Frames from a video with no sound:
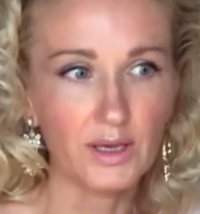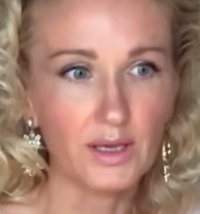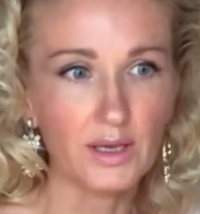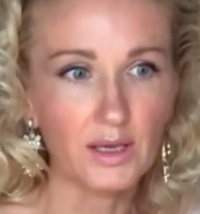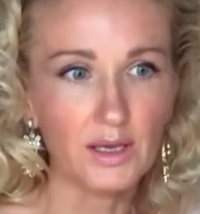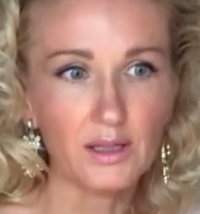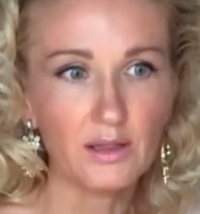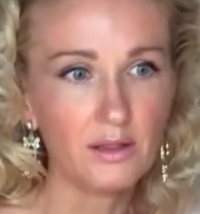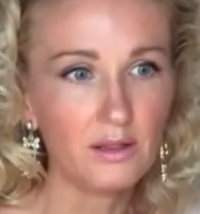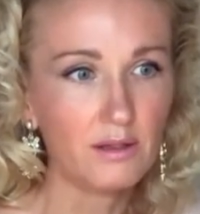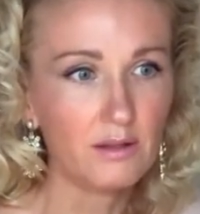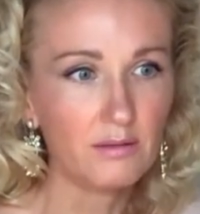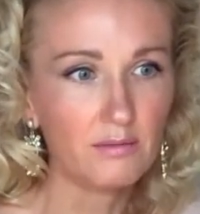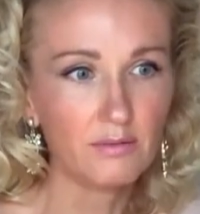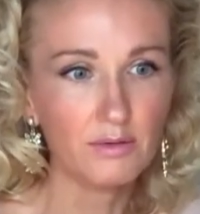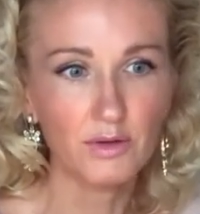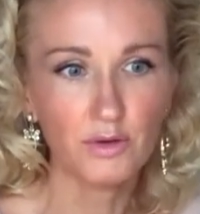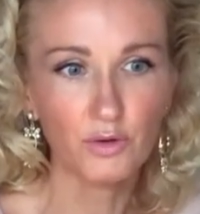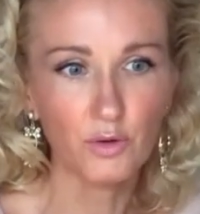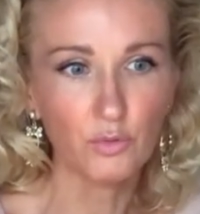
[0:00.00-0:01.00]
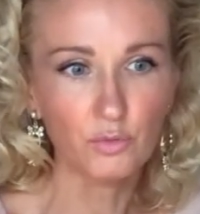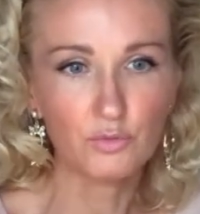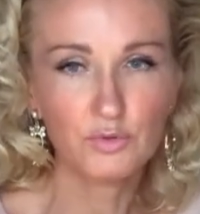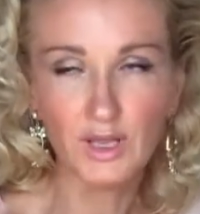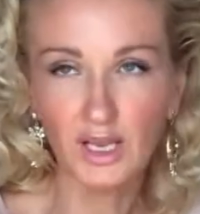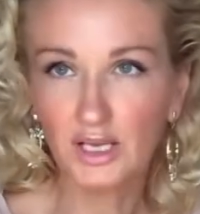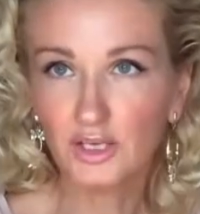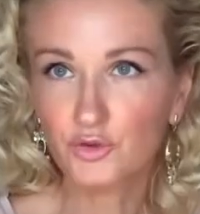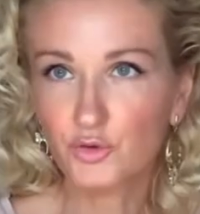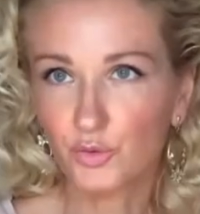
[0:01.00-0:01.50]
in, you know,
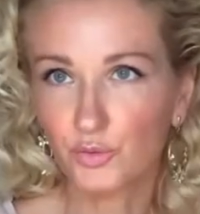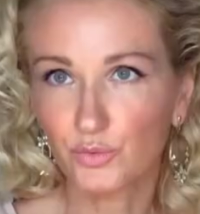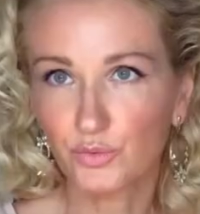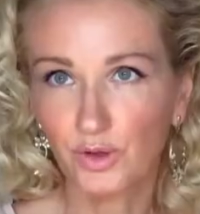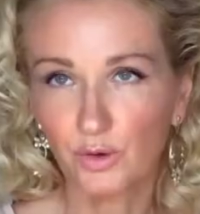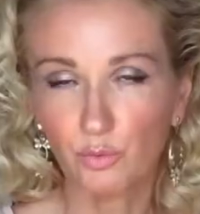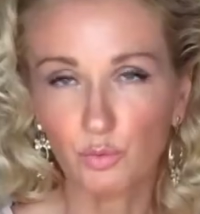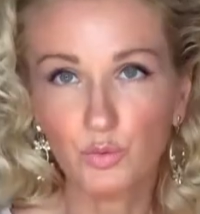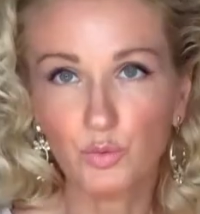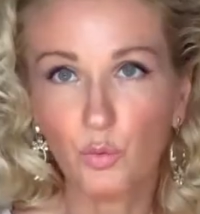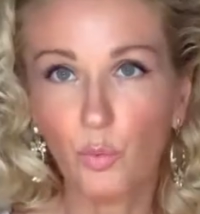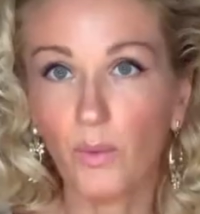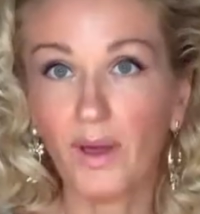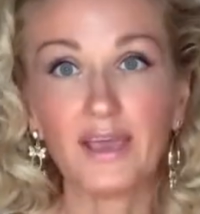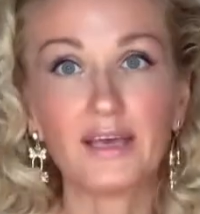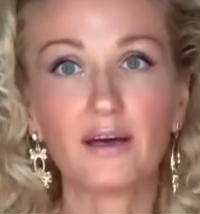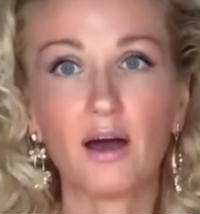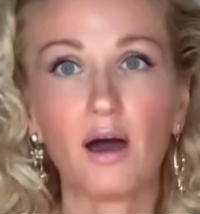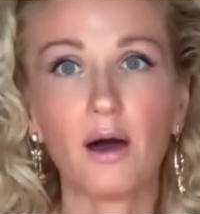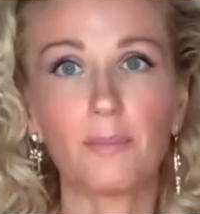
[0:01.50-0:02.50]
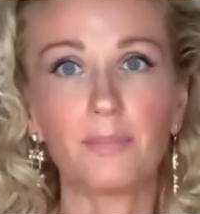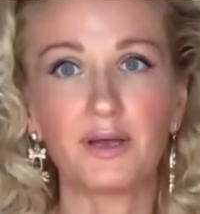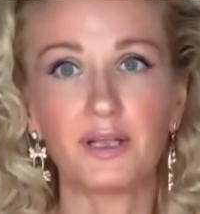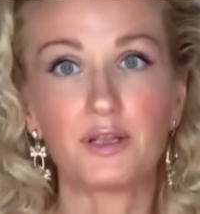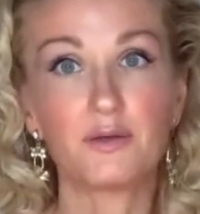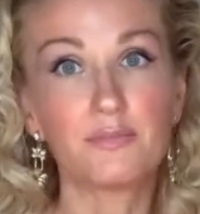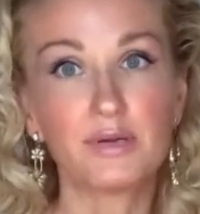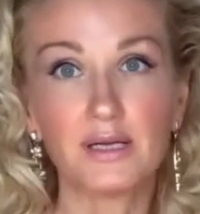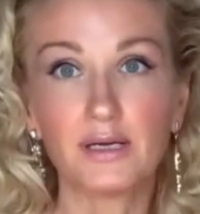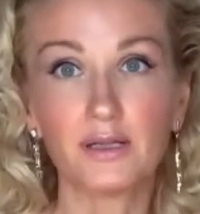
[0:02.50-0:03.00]
danger, that would wake up
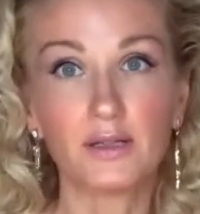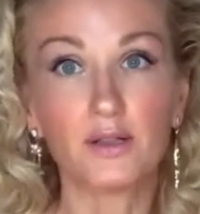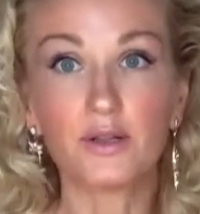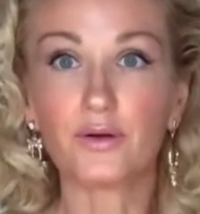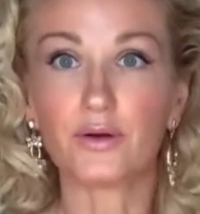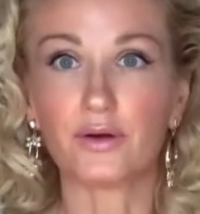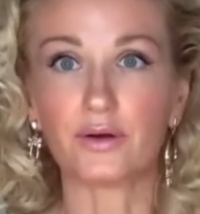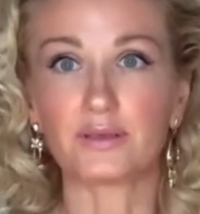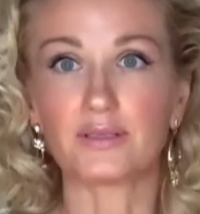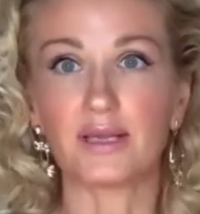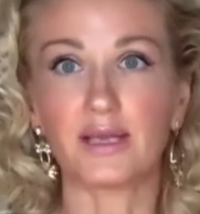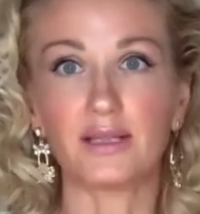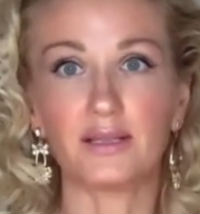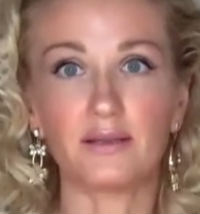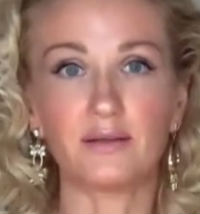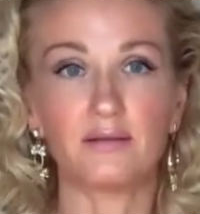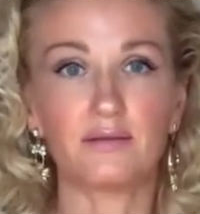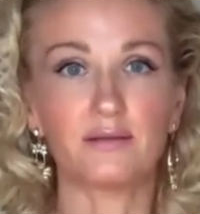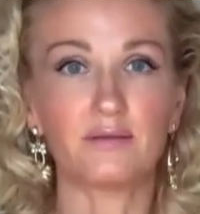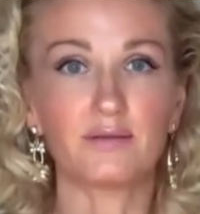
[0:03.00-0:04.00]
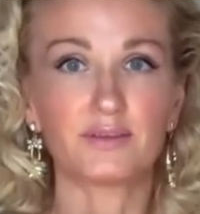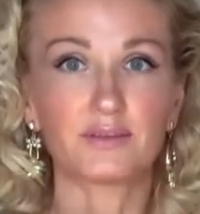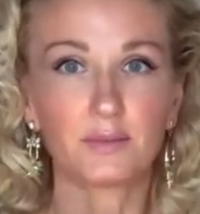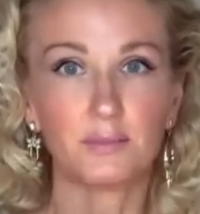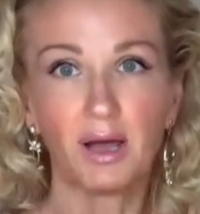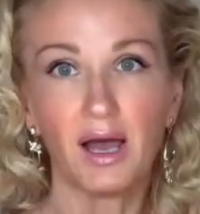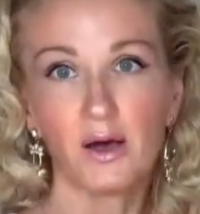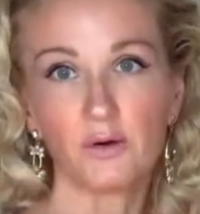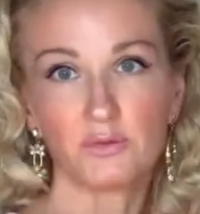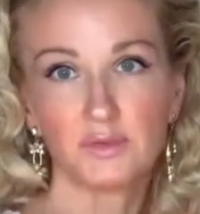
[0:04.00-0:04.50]
and be alert and
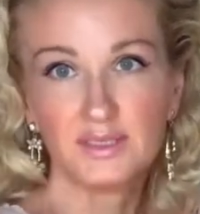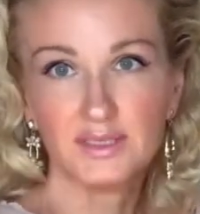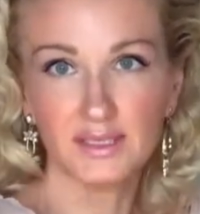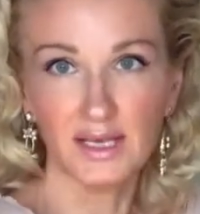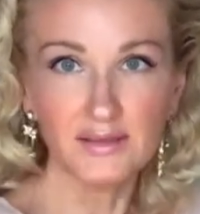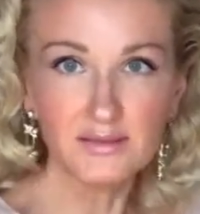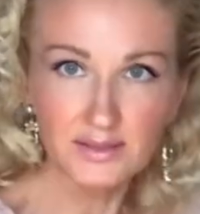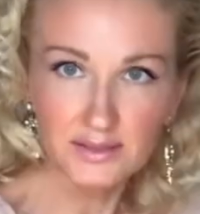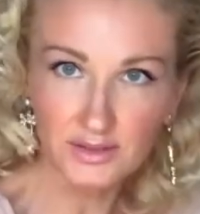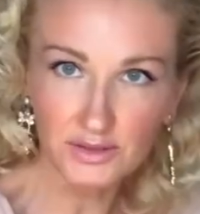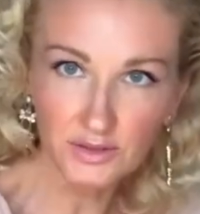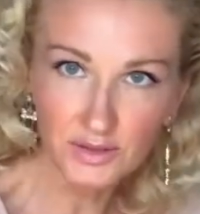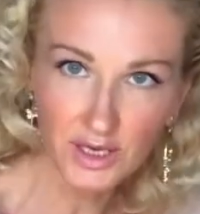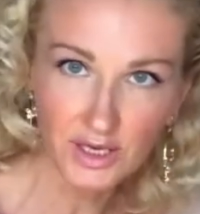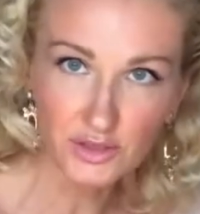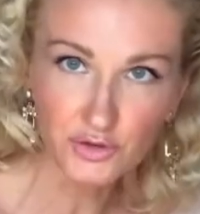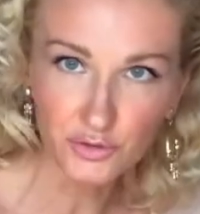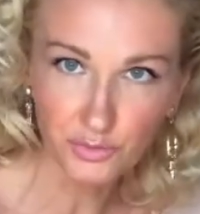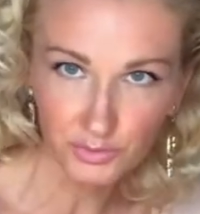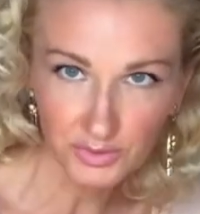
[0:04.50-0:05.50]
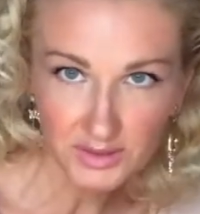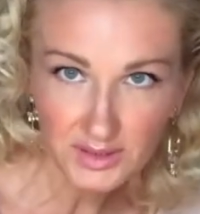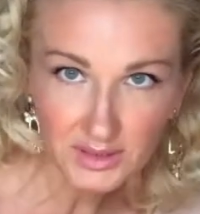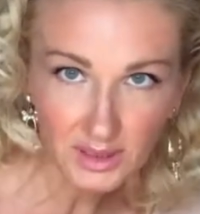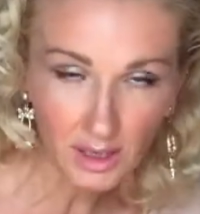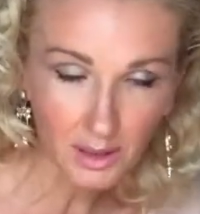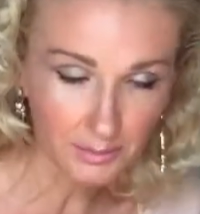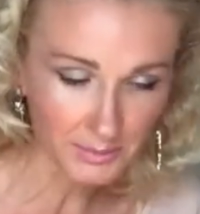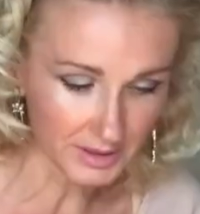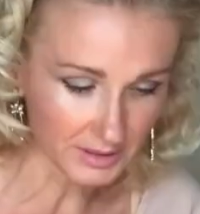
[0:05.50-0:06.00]
somehow sense the danger is
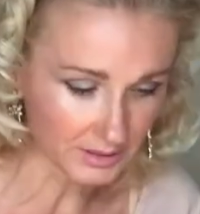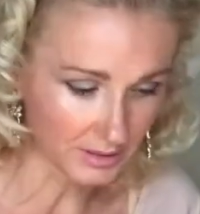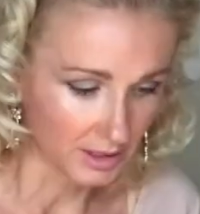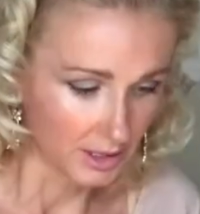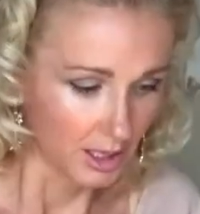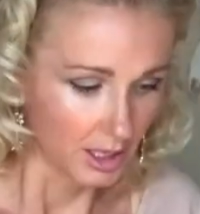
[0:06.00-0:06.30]
coming.